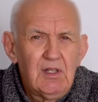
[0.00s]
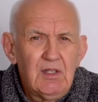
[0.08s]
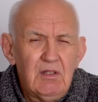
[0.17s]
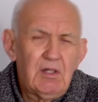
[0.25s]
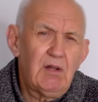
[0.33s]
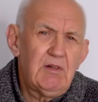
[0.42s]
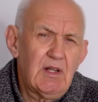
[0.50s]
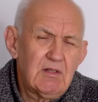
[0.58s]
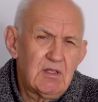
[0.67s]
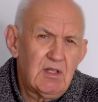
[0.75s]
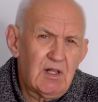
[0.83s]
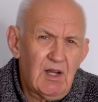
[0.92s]
You go down
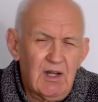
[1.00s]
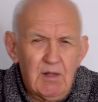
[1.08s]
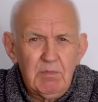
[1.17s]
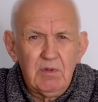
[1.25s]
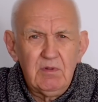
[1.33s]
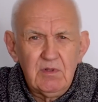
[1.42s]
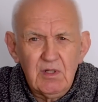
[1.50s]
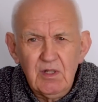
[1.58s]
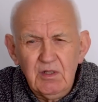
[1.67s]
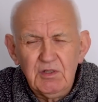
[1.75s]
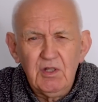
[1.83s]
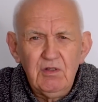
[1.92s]
to the club and
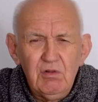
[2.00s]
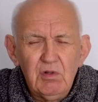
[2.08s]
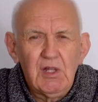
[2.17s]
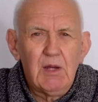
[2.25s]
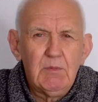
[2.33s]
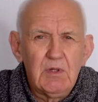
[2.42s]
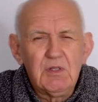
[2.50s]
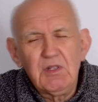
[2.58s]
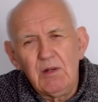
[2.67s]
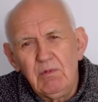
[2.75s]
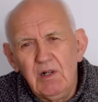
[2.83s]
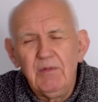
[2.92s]
uh, as a newcomer you
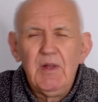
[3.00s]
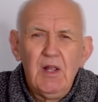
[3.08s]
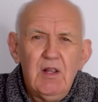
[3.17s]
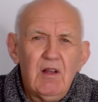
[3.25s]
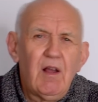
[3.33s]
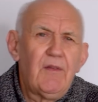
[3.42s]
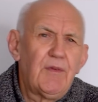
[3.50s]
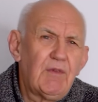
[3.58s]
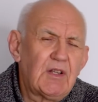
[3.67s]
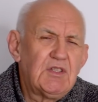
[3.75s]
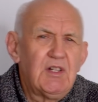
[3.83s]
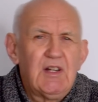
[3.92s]
say, well, I've, I've
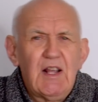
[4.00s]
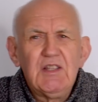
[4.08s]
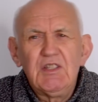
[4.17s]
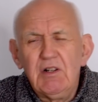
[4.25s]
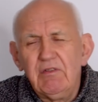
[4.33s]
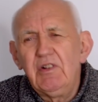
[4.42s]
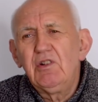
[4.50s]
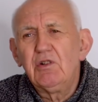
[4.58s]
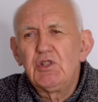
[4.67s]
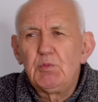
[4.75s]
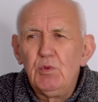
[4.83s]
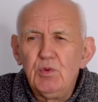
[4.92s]
erected an antenna. I've only got
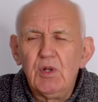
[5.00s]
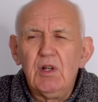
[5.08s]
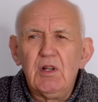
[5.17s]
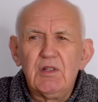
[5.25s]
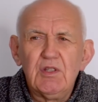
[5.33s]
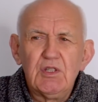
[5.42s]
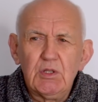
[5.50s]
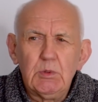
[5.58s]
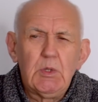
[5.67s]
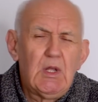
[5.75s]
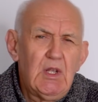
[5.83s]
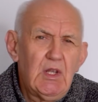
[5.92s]
a small garden,
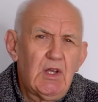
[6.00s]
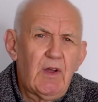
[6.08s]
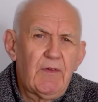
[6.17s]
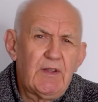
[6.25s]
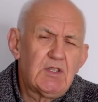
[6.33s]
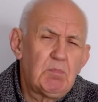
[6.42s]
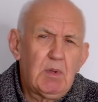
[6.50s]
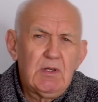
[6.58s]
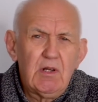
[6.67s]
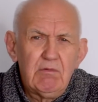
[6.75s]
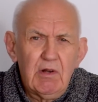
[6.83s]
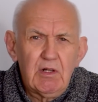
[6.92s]
so I've had to
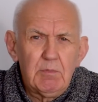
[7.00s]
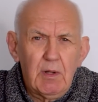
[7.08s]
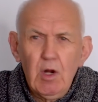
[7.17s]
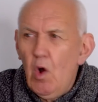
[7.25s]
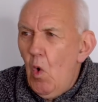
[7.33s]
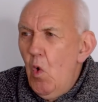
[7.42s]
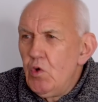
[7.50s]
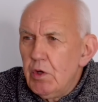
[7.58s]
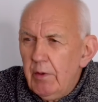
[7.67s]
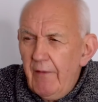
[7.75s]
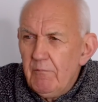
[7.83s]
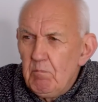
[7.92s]
bend it around a bit. Oh,
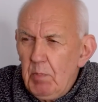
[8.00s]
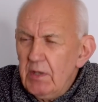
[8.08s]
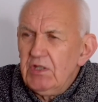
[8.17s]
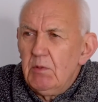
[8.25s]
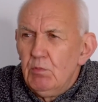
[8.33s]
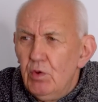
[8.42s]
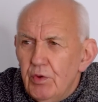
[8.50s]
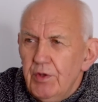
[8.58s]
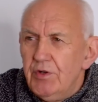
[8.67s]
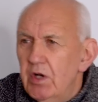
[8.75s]
you haven't bent it more than